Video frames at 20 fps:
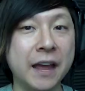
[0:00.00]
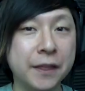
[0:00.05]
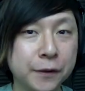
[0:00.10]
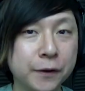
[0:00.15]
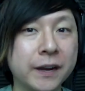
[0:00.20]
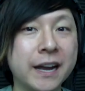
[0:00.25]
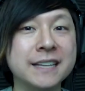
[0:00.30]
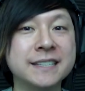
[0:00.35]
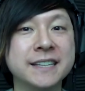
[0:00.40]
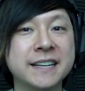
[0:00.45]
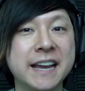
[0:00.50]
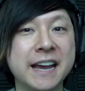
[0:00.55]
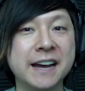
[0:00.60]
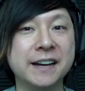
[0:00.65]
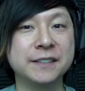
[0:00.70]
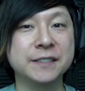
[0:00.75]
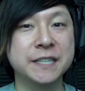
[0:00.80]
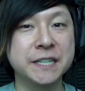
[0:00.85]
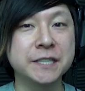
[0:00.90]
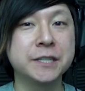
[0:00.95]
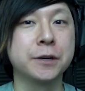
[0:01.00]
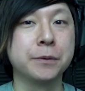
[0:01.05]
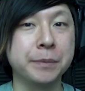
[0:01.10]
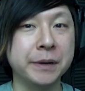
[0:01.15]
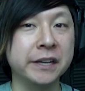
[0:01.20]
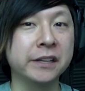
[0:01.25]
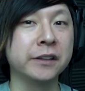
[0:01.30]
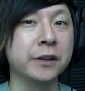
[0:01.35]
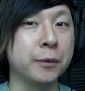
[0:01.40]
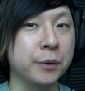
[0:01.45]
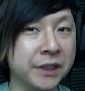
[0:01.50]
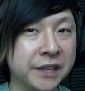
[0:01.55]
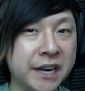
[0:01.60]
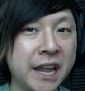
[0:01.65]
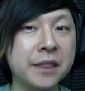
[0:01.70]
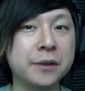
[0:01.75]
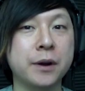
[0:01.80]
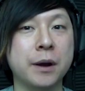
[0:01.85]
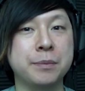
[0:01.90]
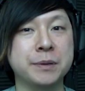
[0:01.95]
Hey there guys and gals, it's Girbeagly with
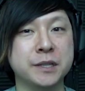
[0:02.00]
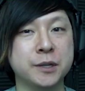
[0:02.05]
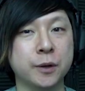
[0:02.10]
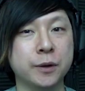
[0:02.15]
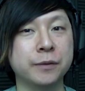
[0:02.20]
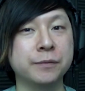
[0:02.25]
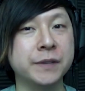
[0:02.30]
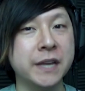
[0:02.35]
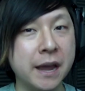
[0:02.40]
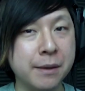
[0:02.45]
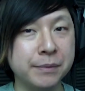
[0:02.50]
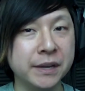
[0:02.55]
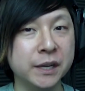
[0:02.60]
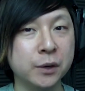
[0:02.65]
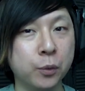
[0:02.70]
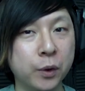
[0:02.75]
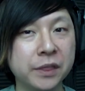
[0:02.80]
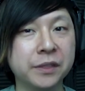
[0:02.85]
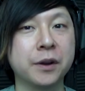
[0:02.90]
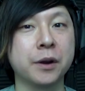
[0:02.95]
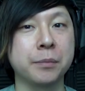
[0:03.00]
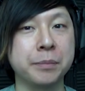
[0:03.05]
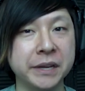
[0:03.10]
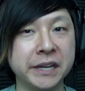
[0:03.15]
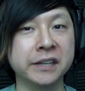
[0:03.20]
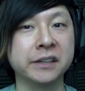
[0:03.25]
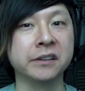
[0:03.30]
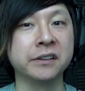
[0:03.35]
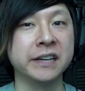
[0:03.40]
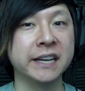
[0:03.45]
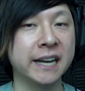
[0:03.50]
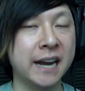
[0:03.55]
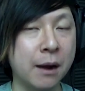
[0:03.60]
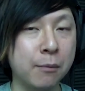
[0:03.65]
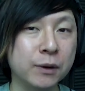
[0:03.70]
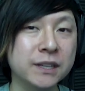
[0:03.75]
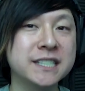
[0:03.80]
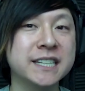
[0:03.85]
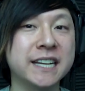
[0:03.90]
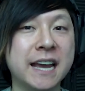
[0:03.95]
another episode of Gaming with Girbeagly, and
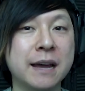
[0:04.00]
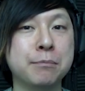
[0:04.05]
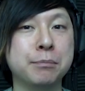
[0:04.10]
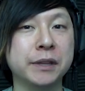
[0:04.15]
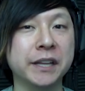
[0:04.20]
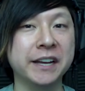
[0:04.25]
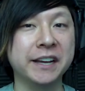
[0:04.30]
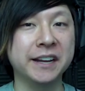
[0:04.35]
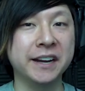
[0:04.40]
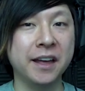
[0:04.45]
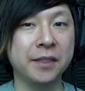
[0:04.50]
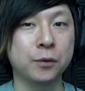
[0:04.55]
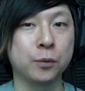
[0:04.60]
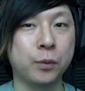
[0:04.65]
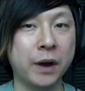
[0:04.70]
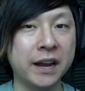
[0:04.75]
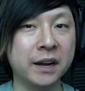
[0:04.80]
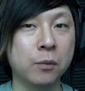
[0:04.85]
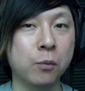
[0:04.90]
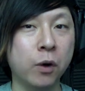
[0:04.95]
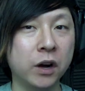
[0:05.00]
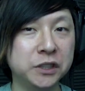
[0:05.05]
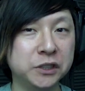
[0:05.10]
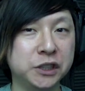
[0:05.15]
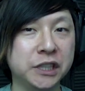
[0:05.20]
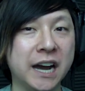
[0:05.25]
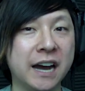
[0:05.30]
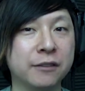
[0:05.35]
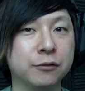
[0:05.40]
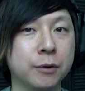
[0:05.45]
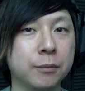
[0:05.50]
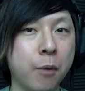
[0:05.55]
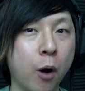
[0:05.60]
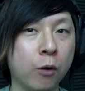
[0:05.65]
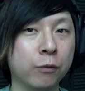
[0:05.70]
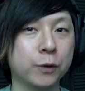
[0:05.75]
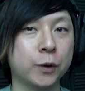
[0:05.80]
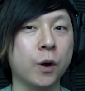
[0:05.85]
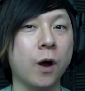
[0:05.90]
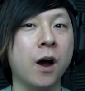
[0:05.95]
I'm once again playing another random one-shot from
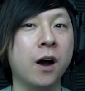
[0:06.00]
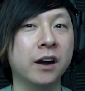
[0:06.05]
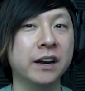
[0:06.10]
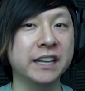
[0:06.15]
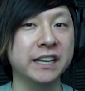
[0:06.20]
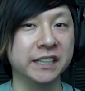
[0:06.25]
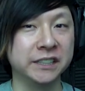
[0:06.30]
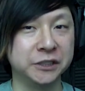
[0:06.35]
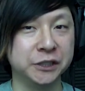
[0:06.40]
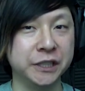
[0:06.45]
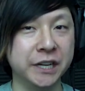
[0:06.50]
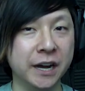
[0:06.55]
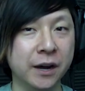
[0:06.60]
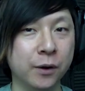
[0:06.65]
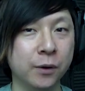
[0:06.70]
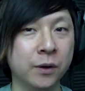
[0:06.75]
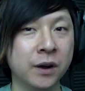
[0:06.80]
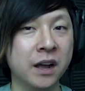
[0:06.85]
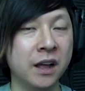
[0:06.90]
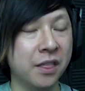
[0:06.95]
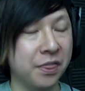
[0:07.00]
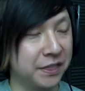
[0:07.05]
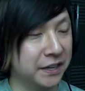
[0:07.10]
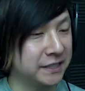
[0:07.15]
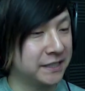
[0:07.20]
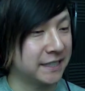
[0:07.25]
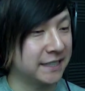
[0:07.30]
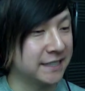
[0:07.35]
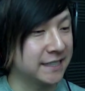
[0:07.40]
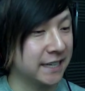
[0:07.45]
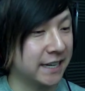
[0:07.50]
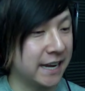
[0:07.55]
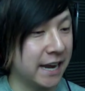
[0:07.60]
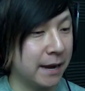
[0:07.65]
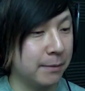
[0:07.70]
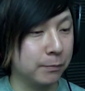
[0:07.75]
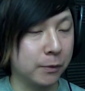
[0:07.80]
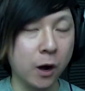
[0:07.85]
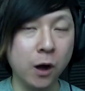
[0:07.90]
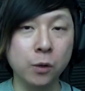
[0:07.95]
over on itch.io. This is a
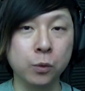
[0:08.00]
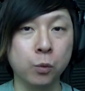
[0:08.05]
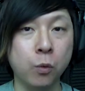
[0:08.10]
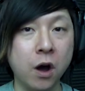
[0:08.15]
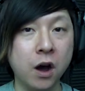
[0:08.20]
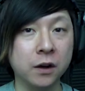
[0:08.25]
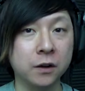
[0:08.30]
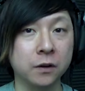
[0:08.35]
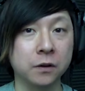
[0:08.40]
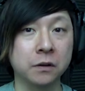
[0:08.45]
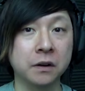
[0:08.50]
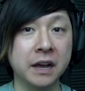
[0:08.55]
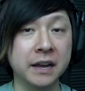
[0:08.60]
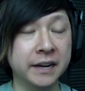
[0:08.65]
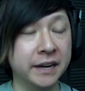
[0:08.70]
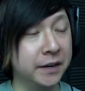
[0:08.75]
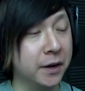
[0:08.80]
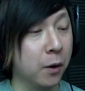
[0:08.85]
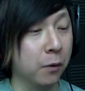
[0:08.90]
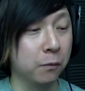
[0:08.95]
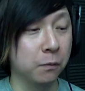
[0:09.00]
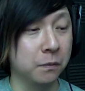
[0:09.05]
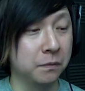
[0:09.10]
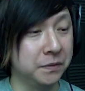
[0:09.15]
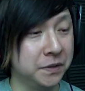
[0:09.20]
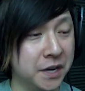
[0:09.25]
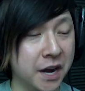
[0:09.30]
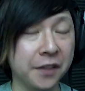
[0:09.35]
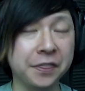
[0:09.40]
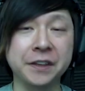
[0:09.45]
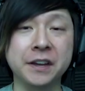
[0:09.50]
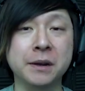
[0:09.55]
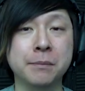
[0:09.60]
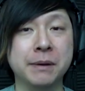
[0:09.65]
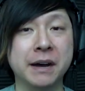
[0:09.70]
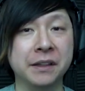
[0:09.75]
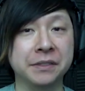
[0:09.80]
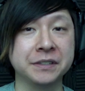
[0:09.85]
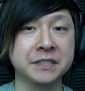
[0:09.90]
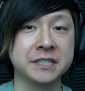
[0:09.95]
game called Water, and I know nothing
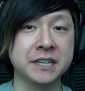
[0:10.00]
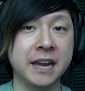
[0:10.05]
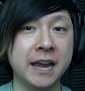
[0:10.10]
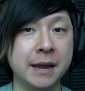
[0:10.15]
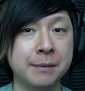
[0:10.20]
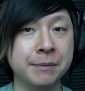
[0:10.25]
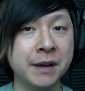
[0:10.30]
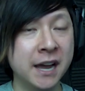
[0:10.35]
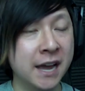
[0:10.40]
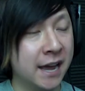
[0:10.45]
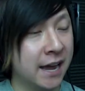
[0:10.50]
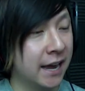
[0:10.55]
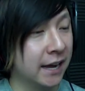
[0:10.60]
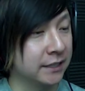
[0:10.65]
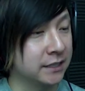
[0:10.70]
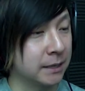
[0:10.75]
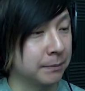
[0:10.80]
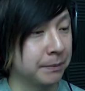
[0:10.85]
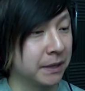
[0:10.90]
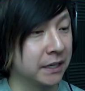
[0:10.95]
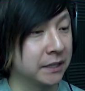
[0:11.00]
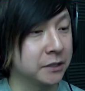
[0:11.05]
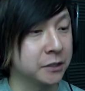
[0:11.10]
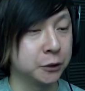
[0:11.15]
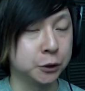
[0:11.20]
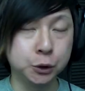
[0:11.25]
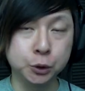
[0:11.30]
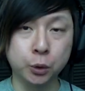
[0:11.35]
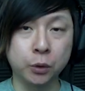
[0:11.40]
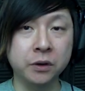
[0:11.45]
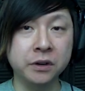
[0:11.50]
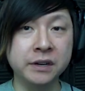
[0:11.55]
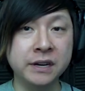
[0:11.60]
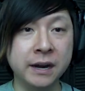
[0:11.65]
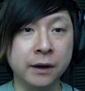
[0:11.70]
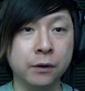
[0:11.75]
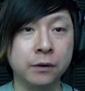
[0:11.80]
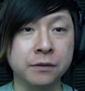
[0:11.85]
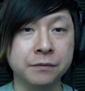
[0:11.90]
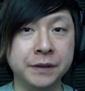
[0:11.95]
about this game except that it's a short
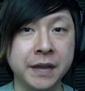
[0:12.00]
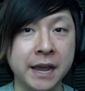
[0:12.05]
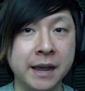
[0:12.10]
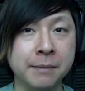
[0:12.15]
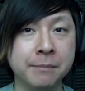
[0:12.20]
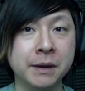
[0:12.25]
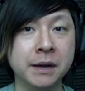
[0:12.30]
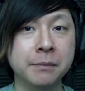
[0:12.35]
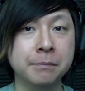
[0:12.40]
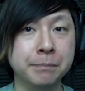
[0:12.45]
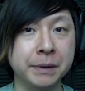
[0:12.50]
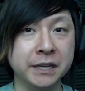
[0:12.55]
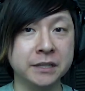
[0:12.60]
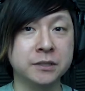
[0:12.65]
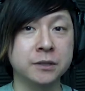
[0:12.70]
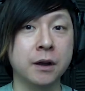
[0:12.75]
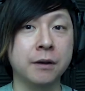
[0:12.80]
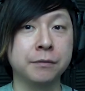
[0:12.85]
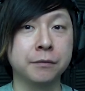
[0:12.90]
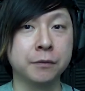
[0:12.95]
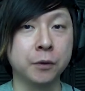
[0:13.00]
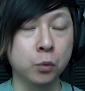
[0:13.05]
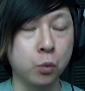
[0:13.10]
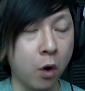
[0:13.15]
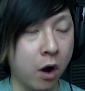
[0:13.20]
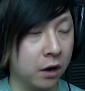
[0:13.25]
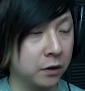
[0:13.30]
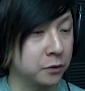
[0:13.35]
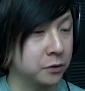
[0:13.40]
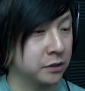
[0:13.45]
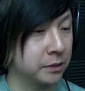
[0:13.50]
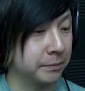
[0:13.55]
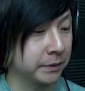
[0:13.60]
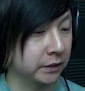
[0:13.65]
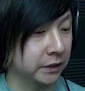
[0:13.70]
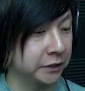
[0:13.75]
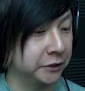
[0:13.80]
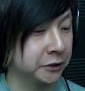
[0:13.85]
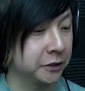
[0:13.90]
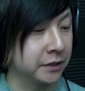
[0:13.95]
narrative game based off of a water
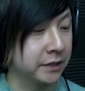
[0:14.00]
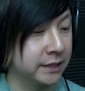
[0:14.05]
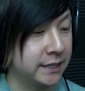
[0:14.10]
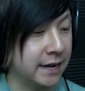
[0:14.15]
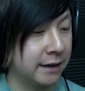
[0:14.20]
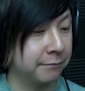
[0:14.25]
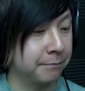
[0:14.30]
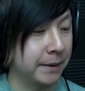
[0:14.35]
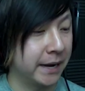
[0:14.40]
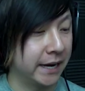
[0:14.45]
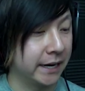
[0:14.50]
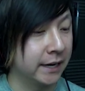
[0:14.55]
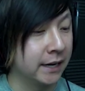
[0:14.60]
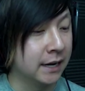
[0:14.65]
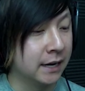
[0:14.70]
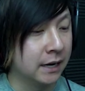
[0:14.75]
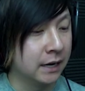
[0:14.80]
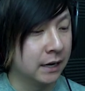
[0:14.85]
simulation the dev made.